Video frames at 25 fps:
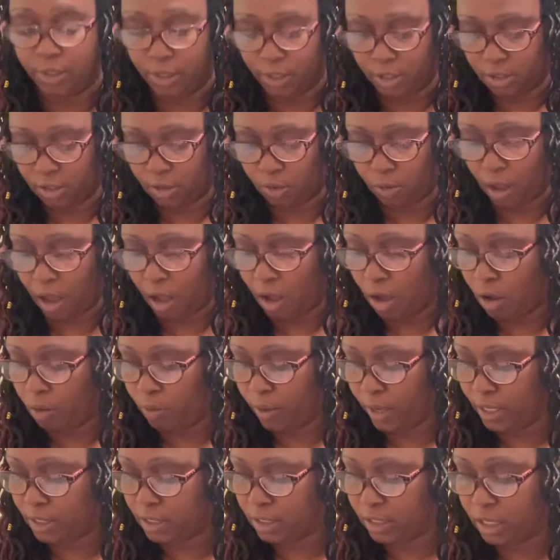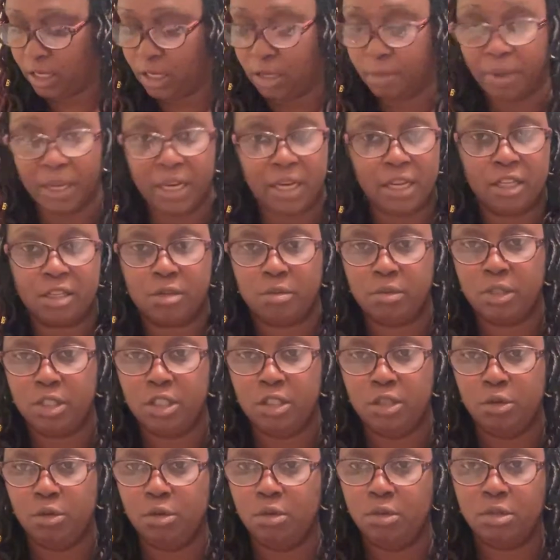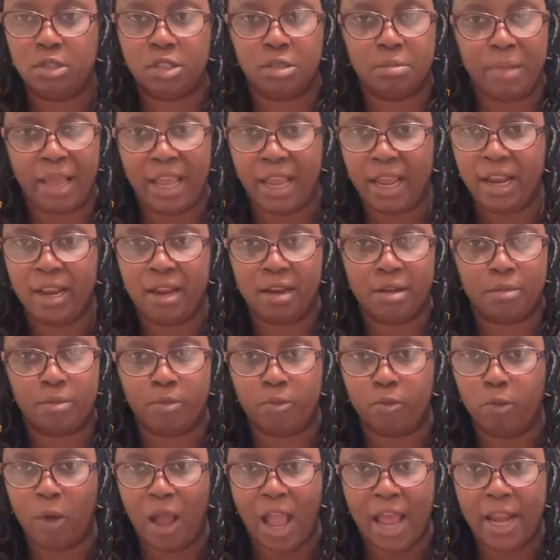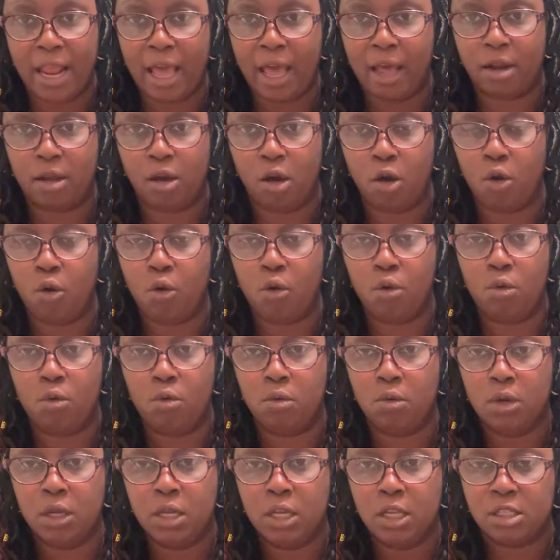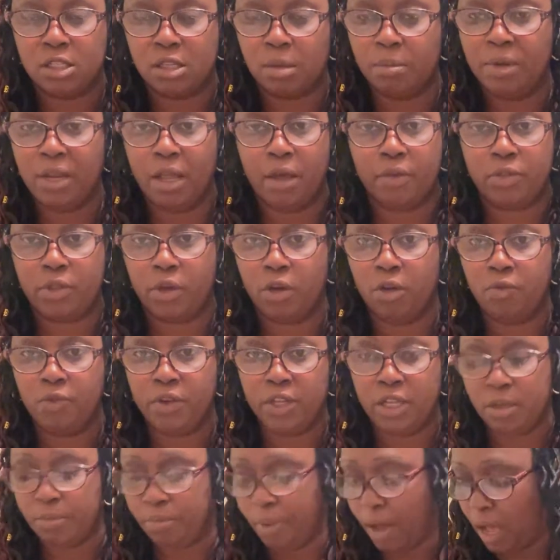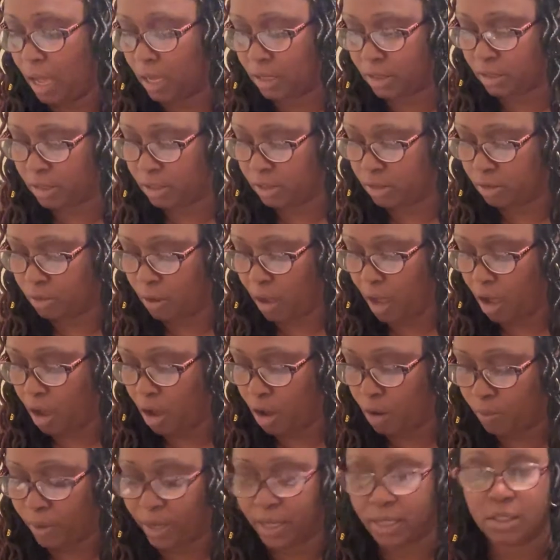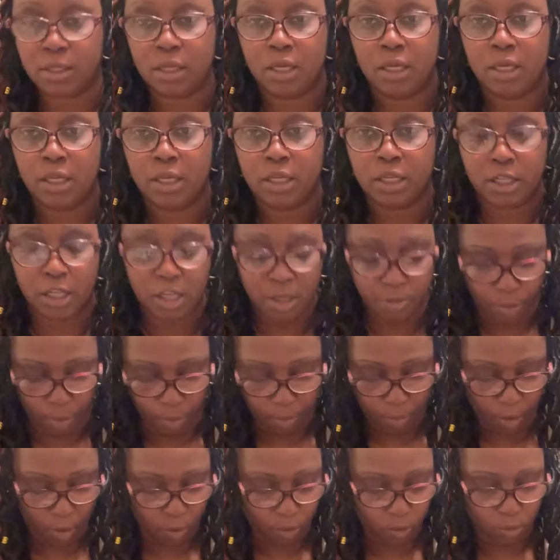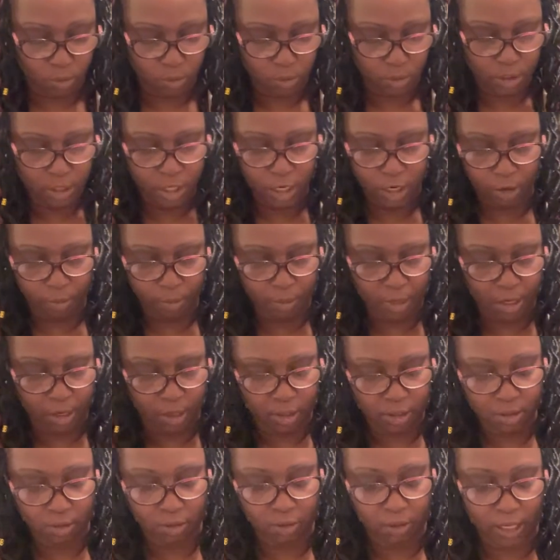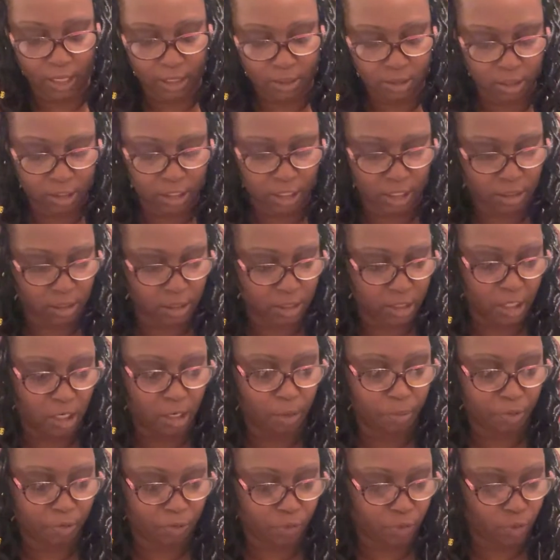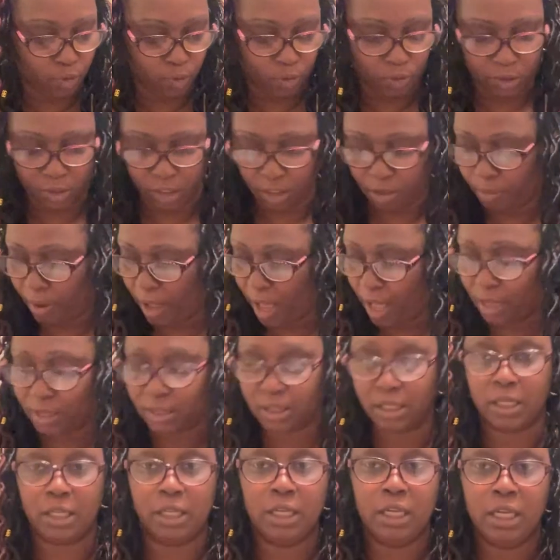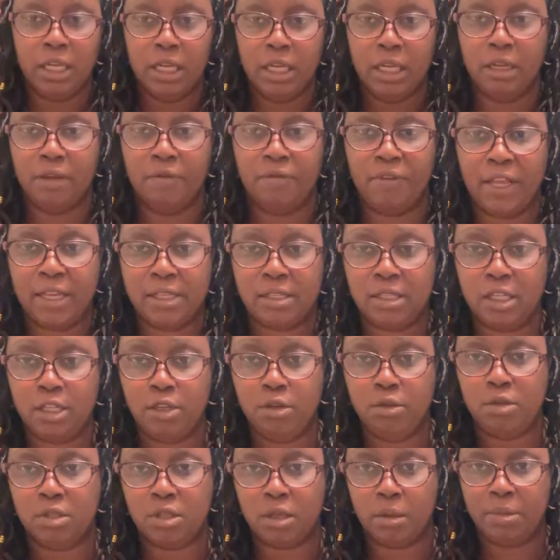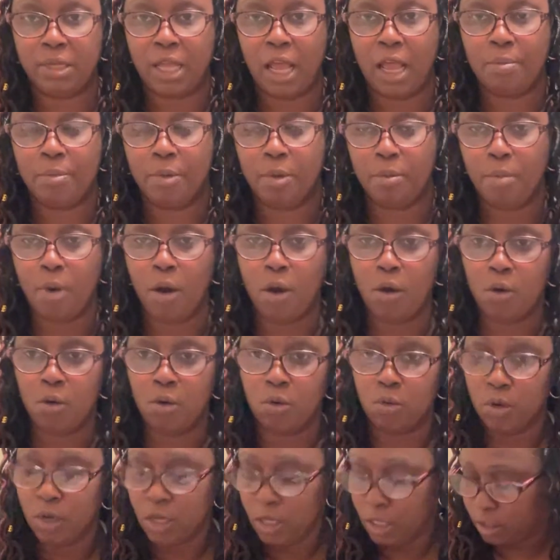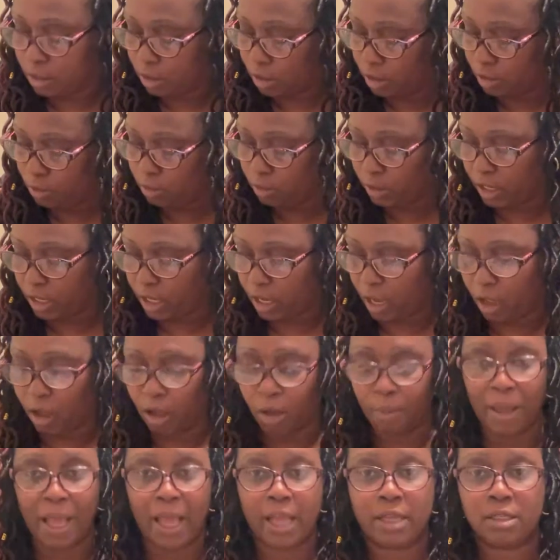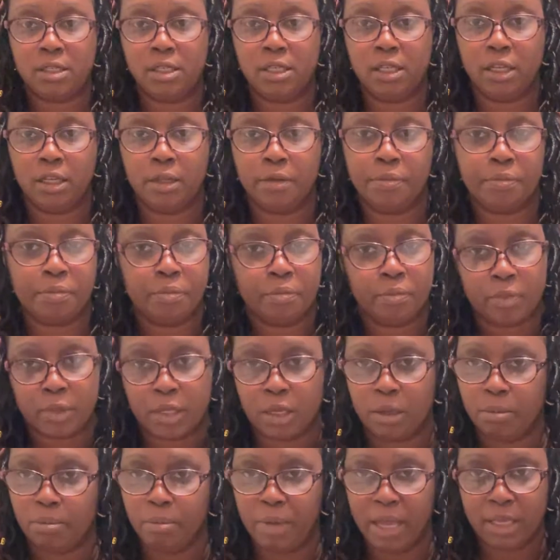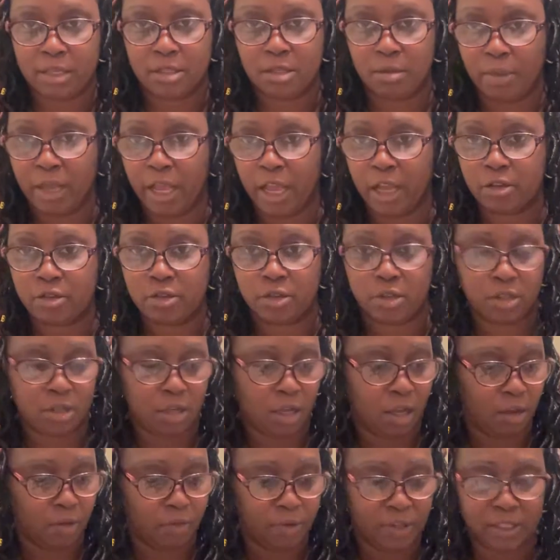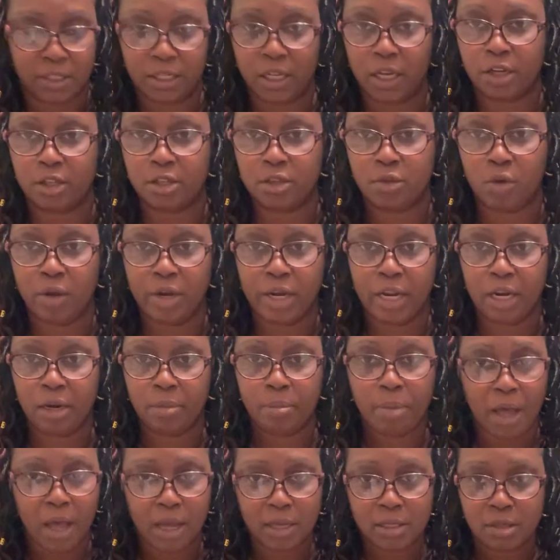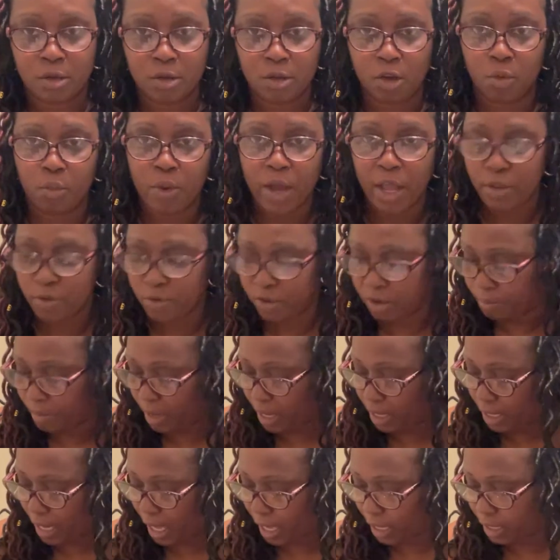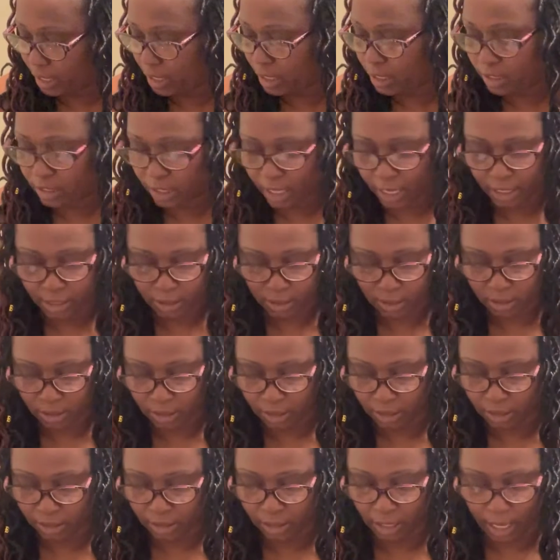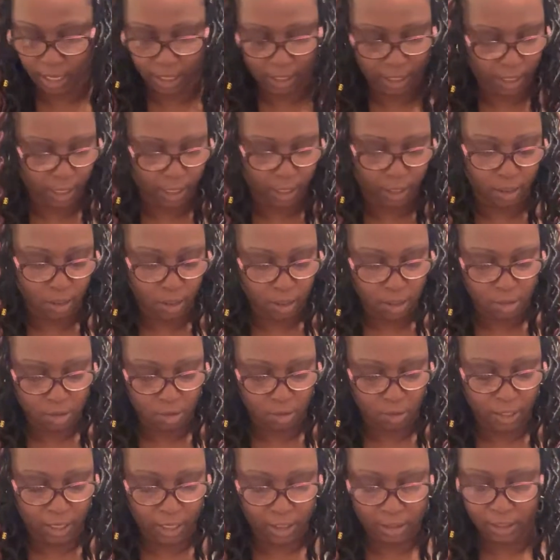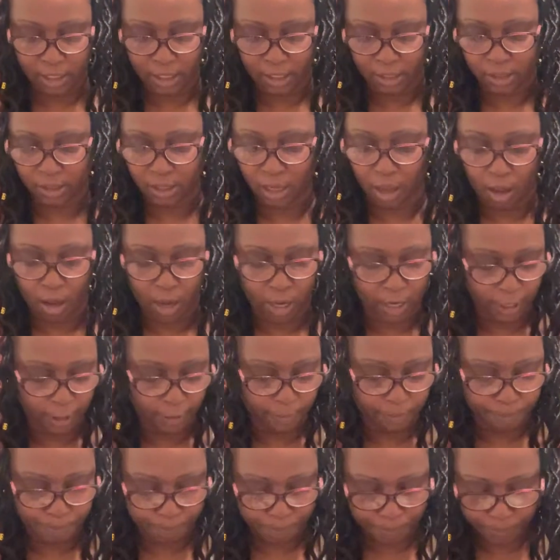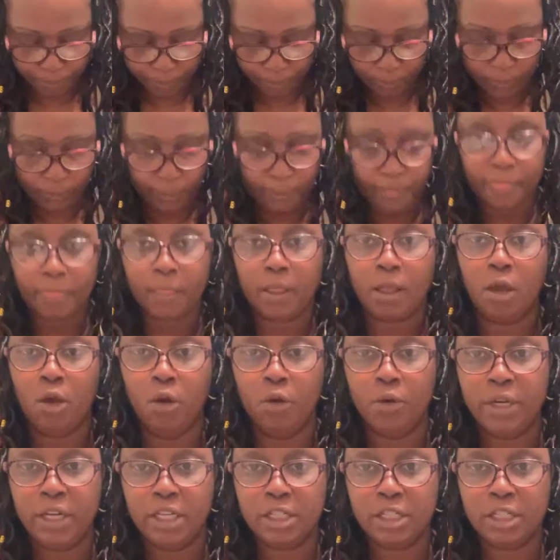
So I always keep, and this was made right out of some leftover epoxy. So I always keep a mold near me. So that's just a tip. If you're using epoxy, invest in use some type of mold, because you can actually make some extra stuff instead of throwing that epoxy away. You can make like keychains and things like that. So let's get started on this